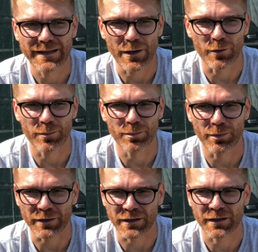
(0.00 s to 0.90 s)
that we're
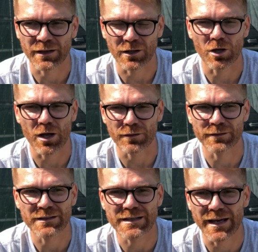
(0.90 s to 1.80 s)
bringing in a lot of
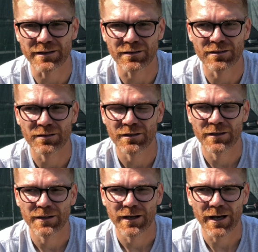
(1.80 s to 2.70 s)
intent.
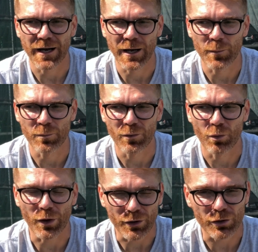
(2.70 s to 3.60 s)

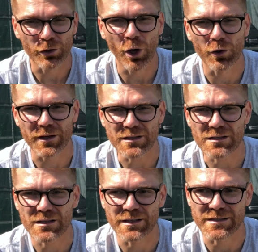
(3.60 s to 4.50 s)
What you'll
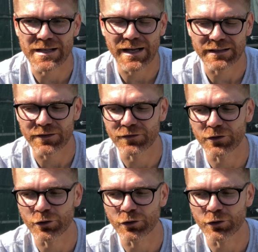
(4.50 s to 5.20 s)
notice is that if you